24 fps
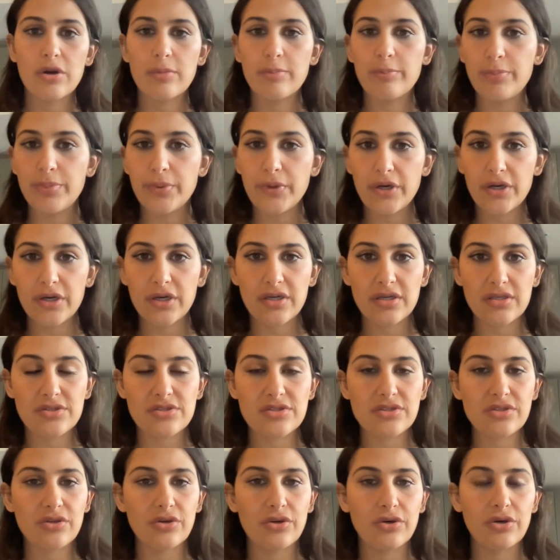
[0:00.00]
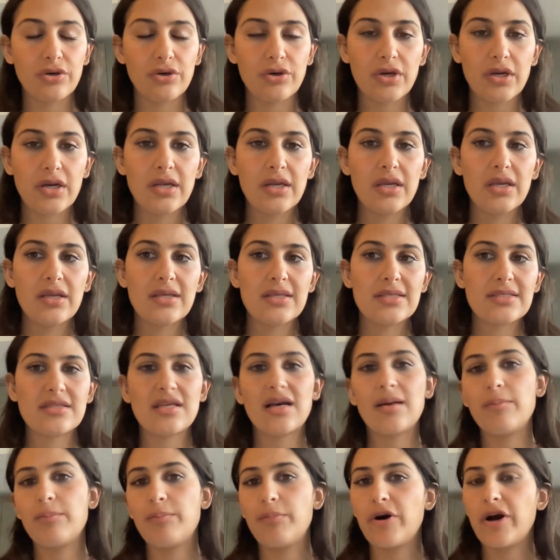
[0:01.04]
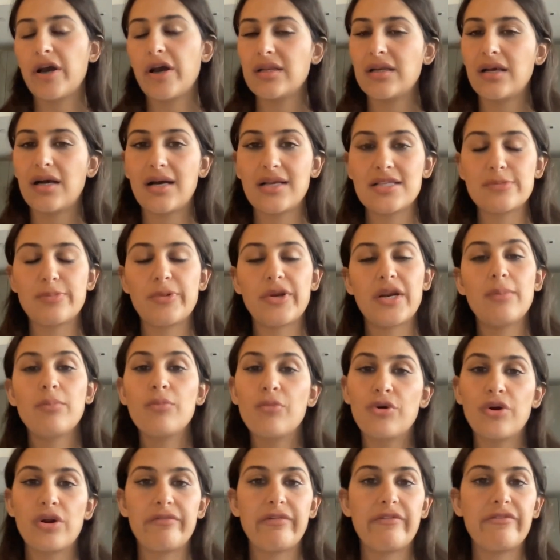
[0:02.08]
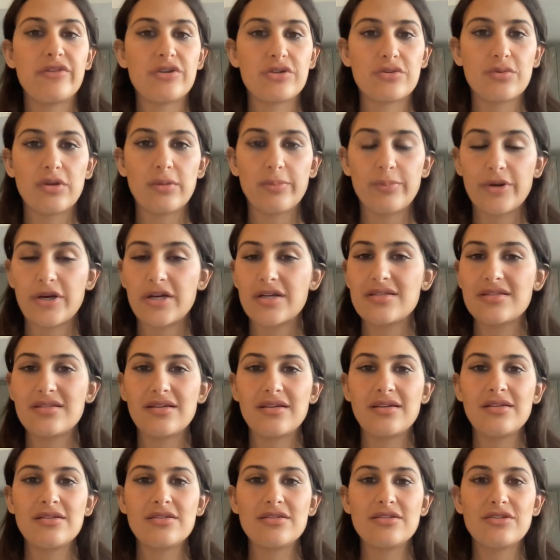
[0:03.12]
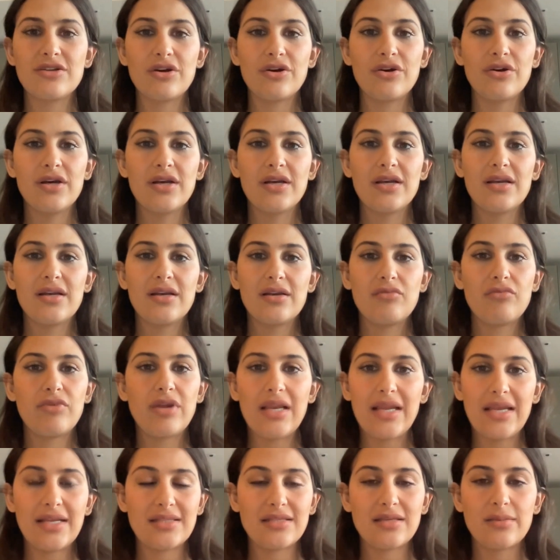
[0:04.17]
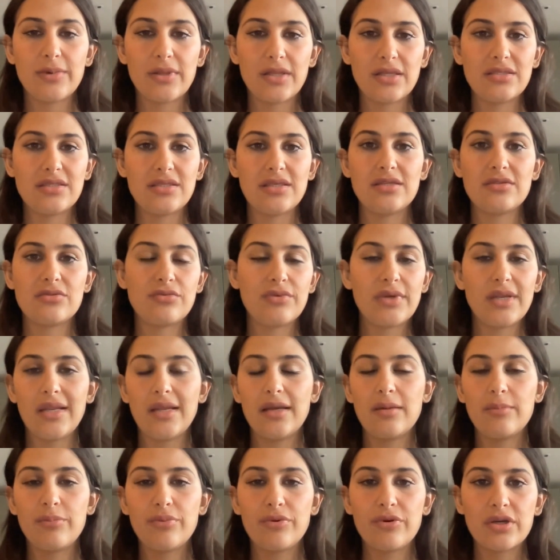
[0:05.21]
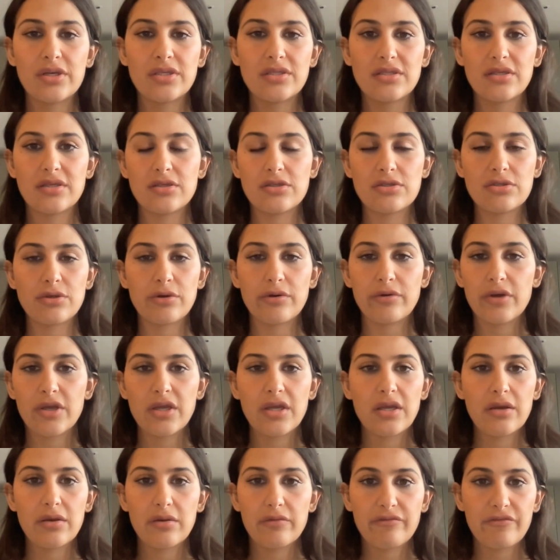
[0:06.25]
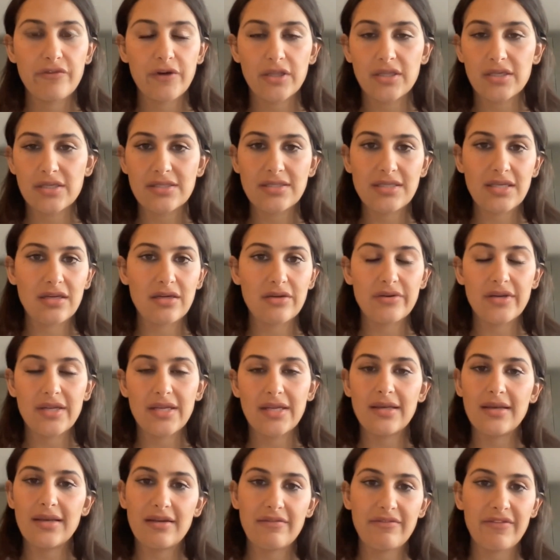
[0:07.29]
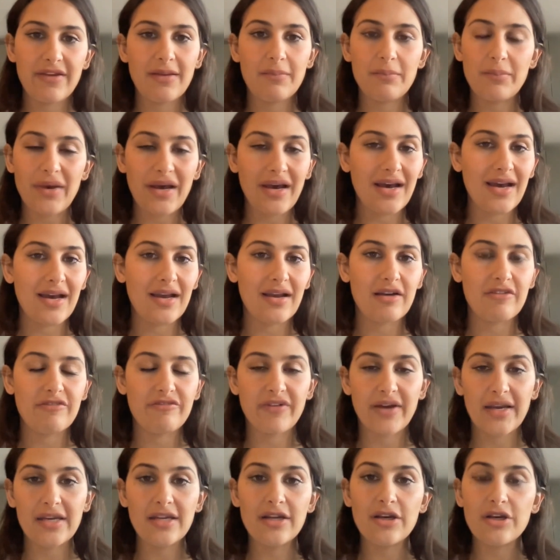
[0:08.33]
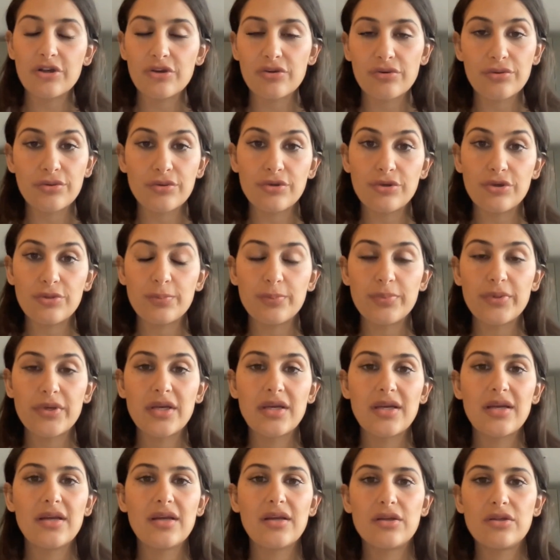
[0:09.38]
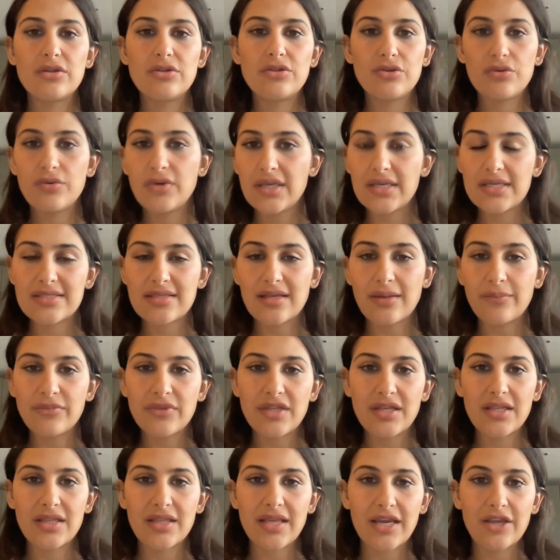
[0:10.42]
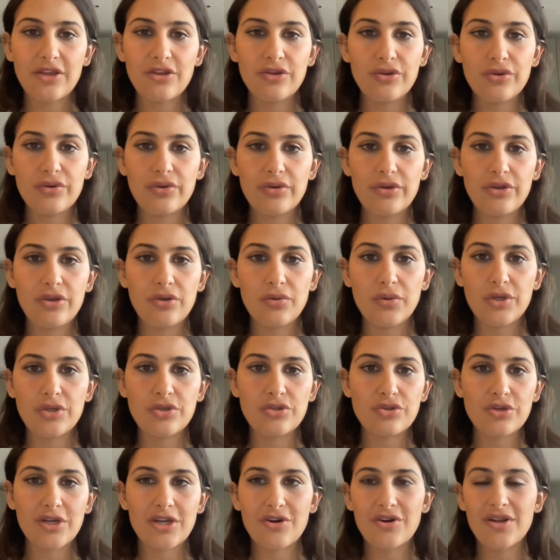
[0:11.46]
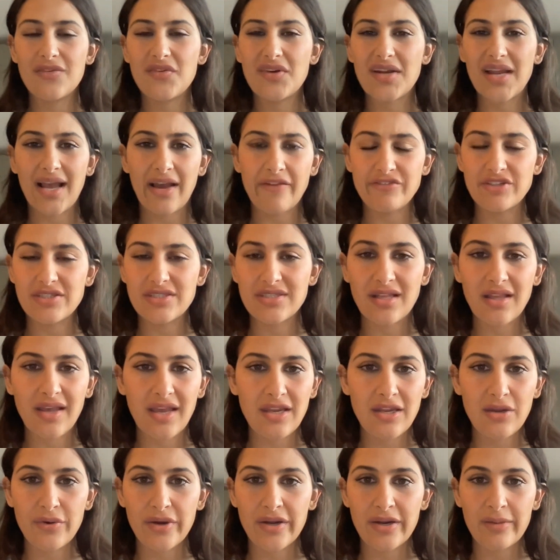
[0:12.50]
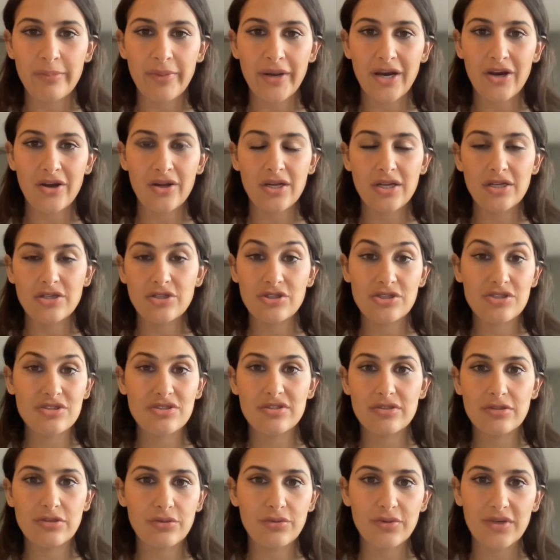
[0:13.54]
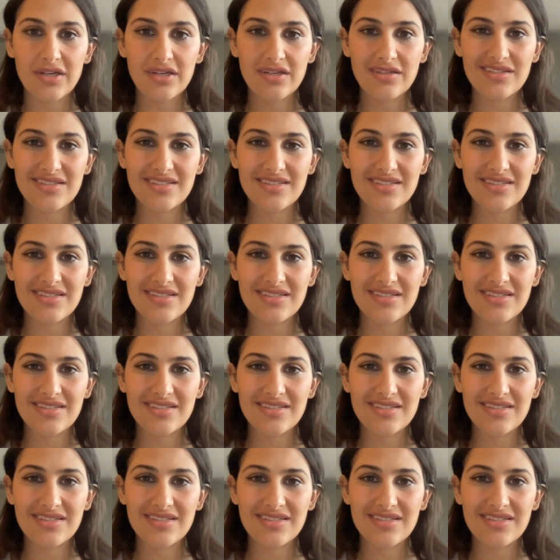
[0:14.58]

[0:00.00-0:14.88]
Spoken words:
books or some podcasts, but I'm more of a visual person. So relatability is really important. So volunteering, giving back, finding a group, doing something that you enjoy. You don't even have to tell anyone about it. Just do it.